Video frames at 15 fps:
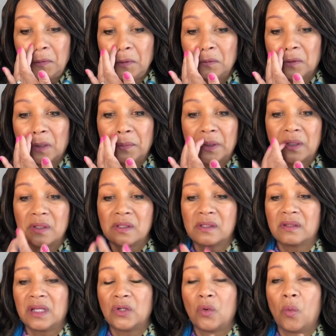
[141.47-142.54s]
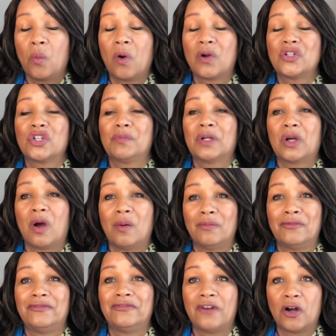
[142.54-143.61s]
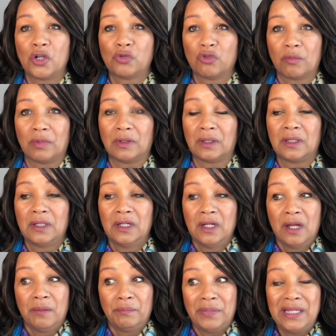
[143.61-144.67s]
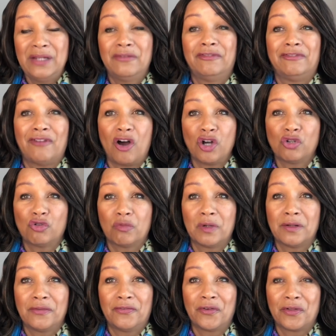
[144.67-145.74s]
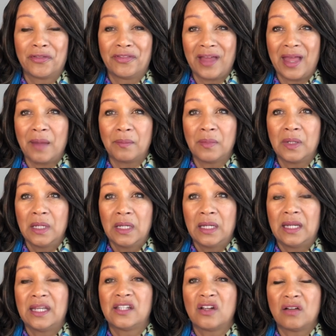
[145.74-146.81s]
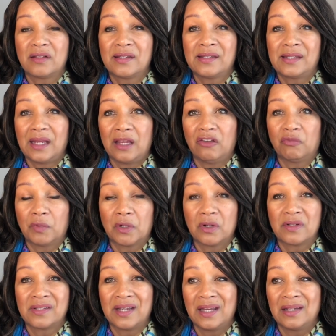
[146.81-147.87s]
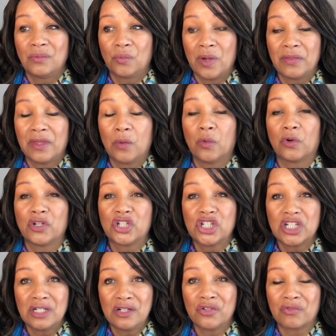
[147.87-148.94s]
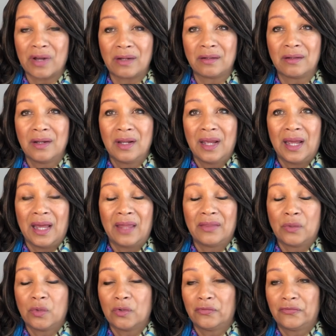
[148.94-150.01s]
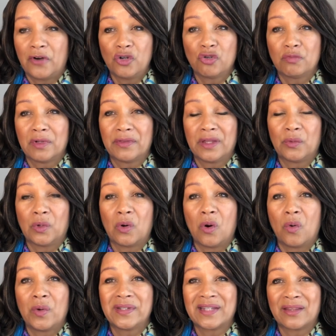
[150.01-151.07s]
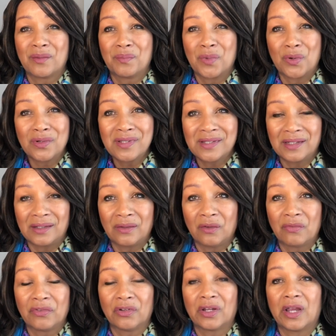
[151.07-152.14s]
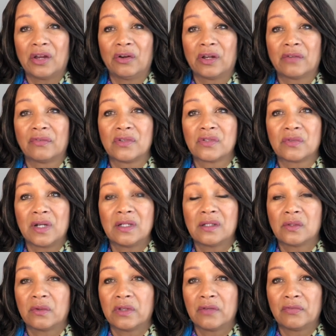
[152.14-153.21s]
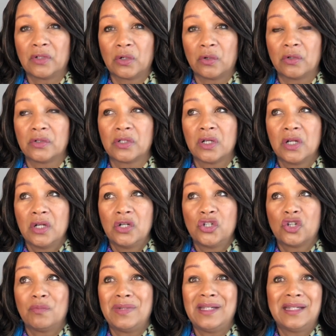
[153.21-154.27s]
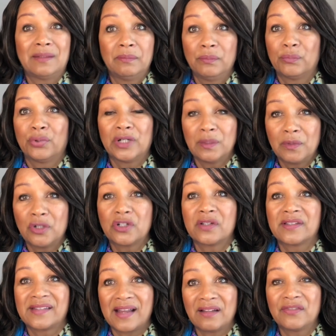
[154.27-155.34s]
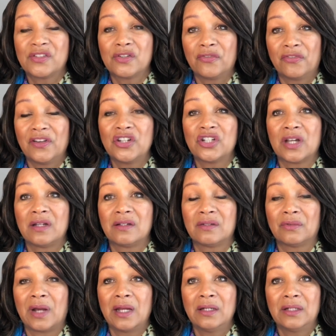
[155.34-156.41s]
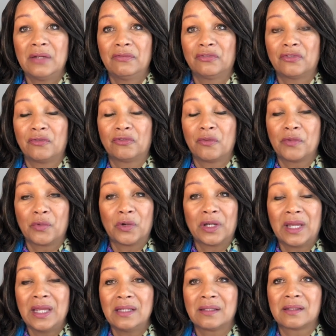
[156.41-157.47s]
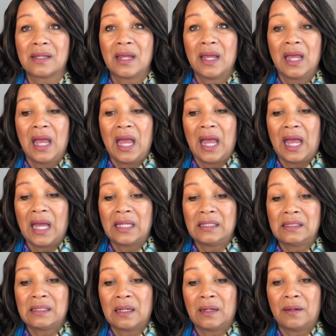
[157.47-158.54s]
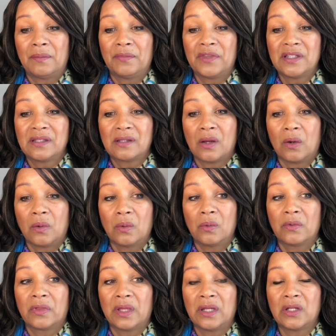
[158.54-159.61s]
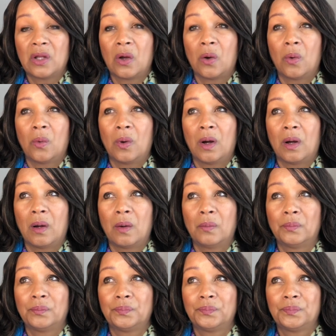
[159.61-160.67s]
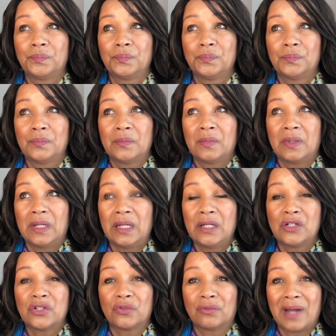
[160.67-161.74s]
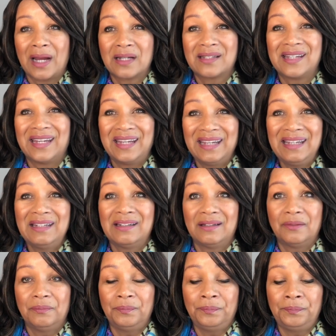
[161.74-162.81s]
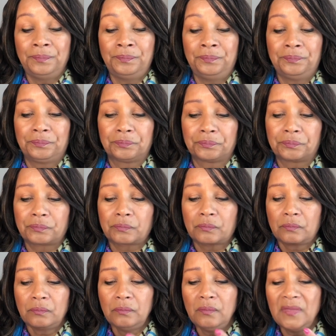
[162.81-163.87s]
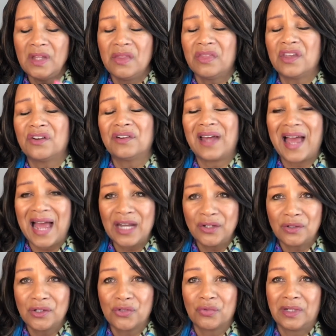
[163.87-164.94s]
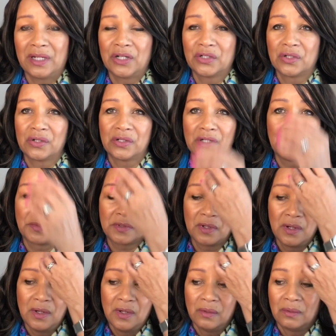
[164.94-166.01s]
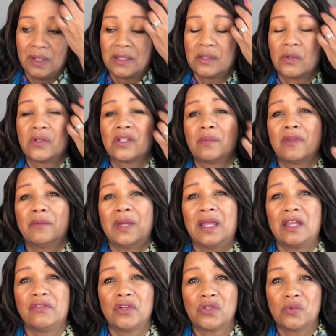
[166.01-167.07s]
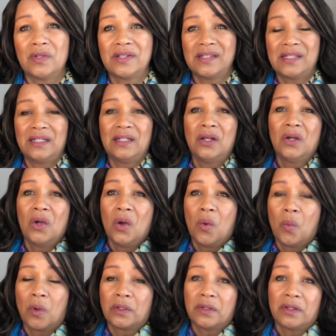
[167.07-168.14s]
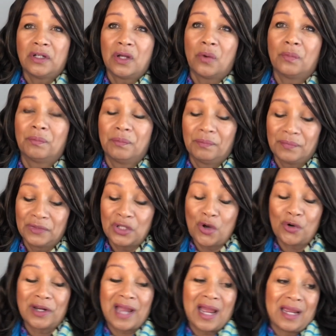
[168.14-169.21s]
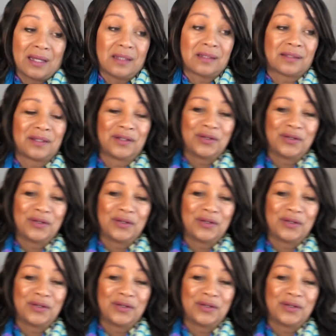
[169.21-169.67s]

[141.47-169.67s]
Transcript: right? Because they don't want to become vulnerable. Being vulnerable for them is unsafe, because when they were children and they were vulnerable, they were always at the mercy of their caregivers, right? So they've learned to be pretty much self-sufficient, right? Even from they were kids. And this is how they now interact in their adult relationships, right? So some of the behaviors we'll see, now guys,